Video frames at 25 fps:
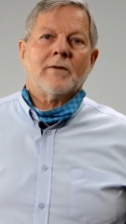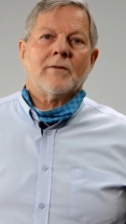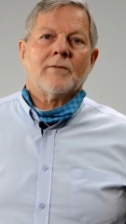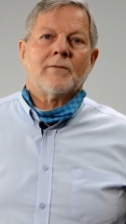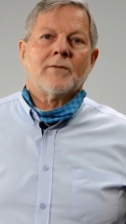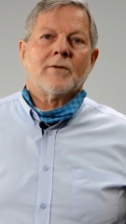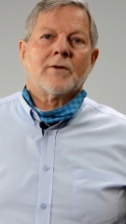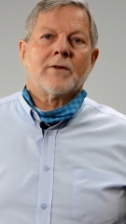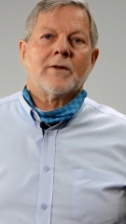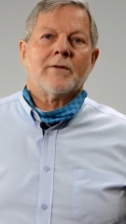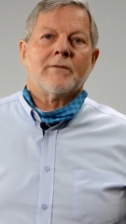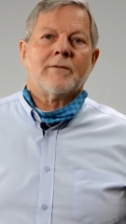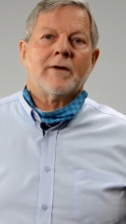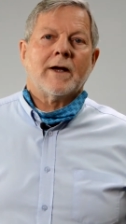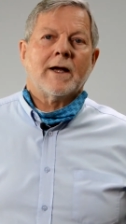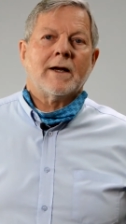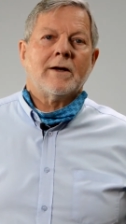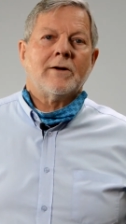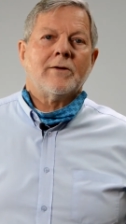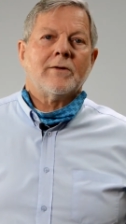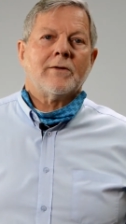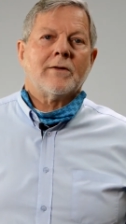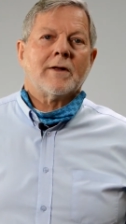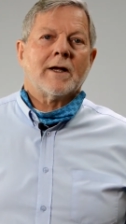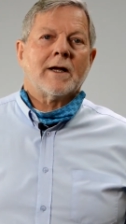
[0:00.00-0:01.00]
for the
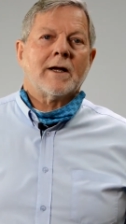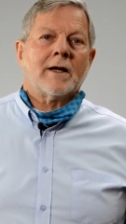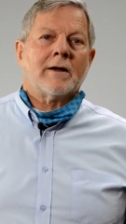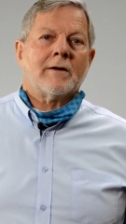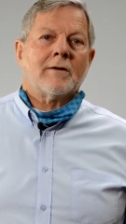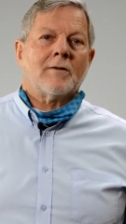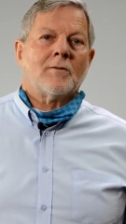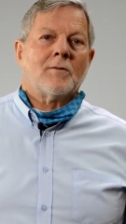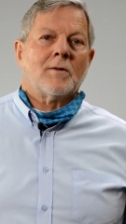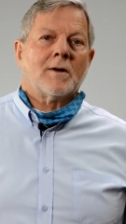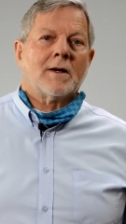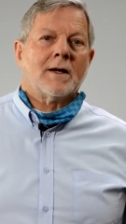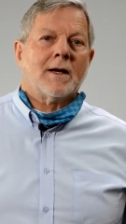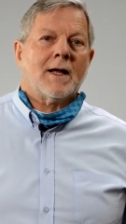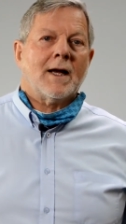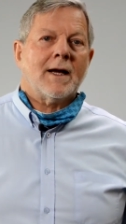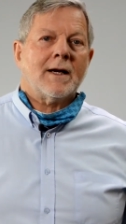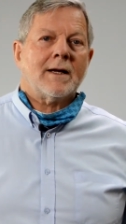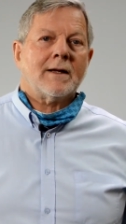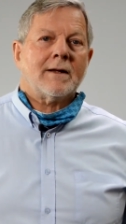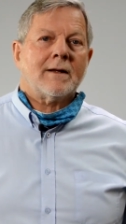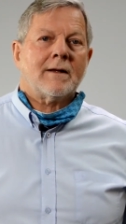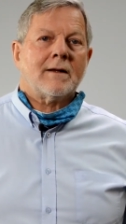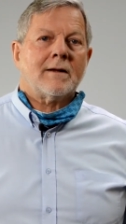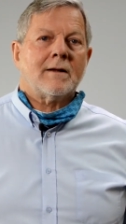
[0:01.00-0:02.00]
value they would like
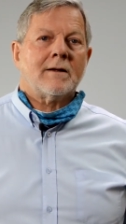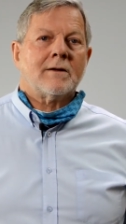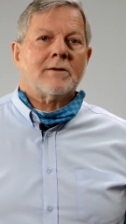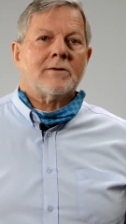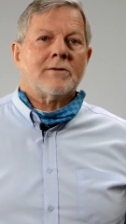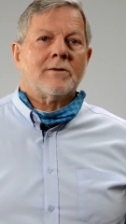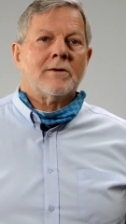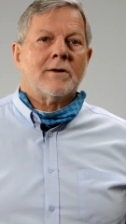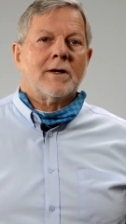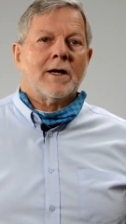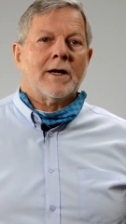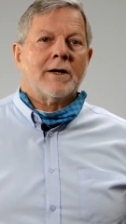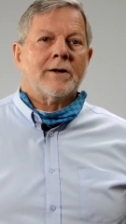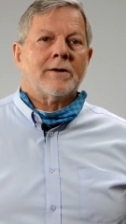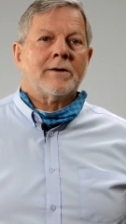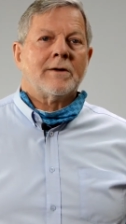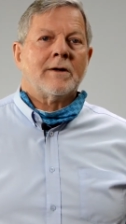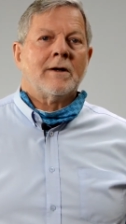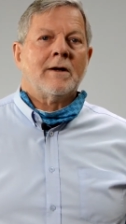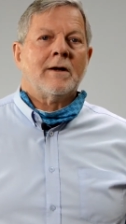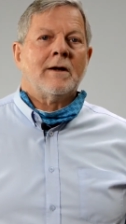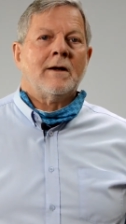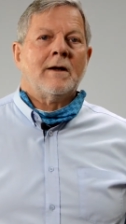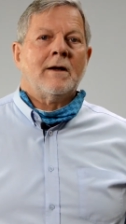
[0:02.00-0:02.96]
to loan,